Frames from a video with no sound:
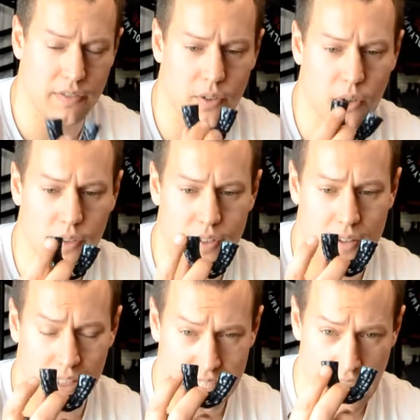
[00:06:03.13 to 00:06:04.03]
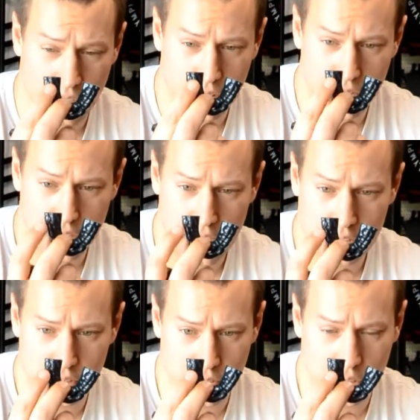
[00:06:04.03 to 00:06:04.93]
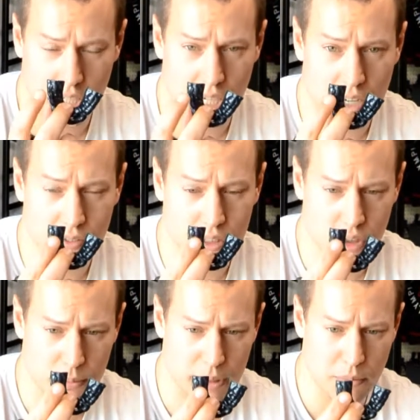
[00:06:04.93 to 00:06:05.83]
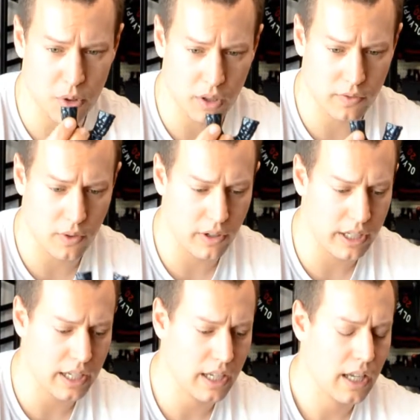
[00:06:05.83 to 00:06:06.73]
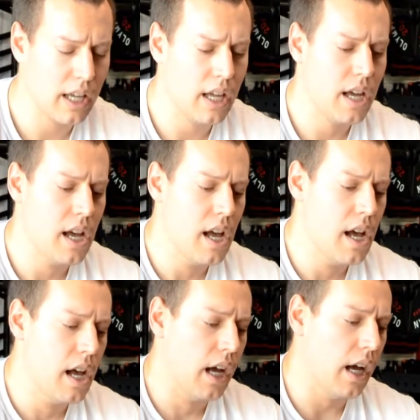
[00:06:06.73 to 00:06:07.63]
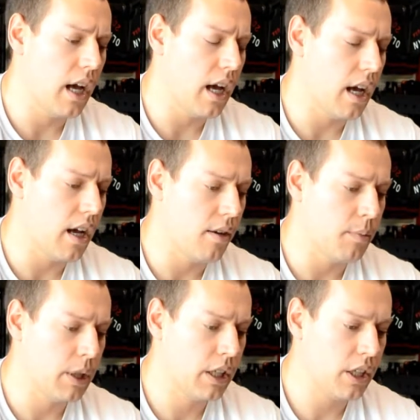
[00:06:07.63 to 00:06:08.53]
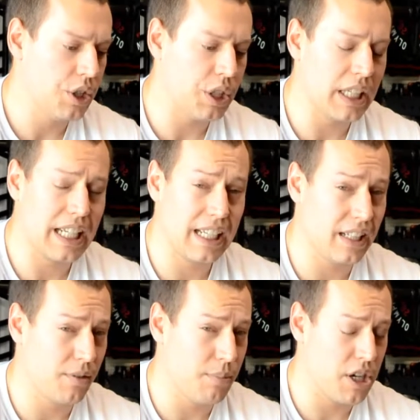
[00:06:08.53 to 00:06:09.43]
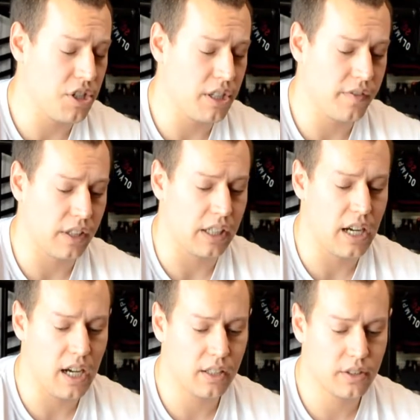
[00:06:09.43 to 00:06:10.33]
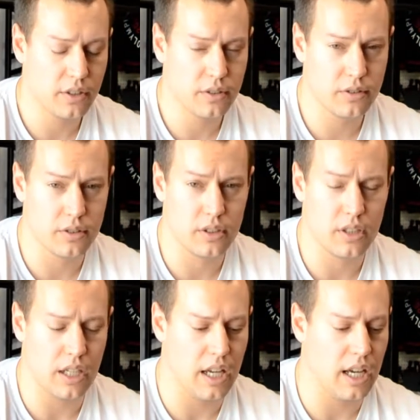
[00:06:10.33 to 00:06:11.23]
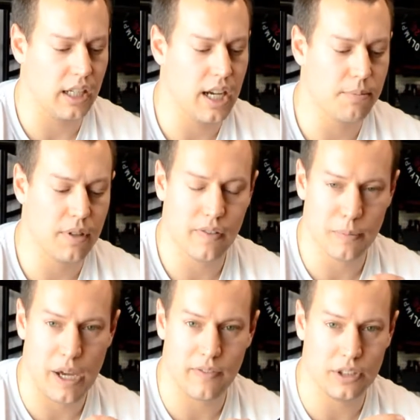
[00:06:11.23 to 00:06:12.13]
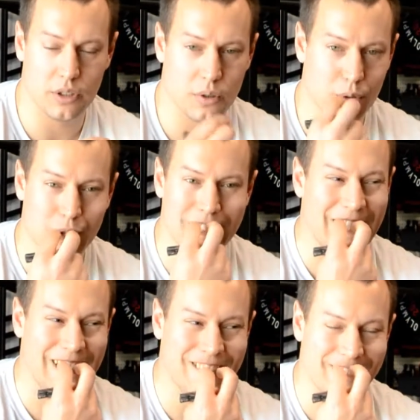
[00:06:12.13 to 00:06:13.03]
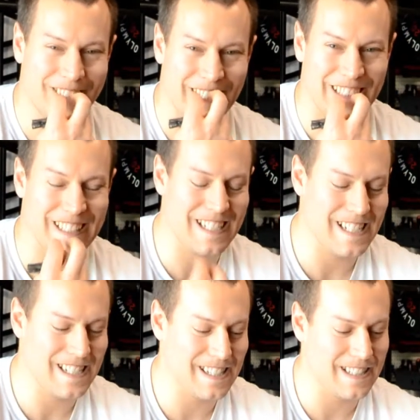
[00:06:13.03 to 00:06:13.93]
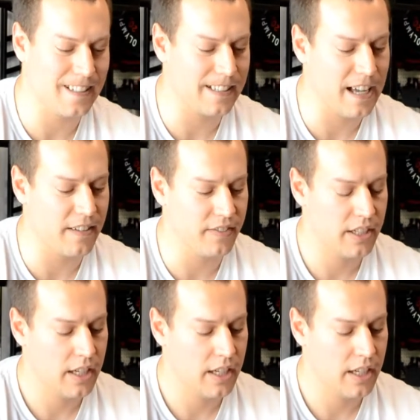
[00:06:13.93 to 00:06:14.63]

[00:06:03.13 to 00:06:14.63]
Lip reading: for if you have a gag reflex, so they'll cut off a little bit more for you. You can get it in a bunch of different colors. A couple of them have these cool designs where it's like teeth and stuff.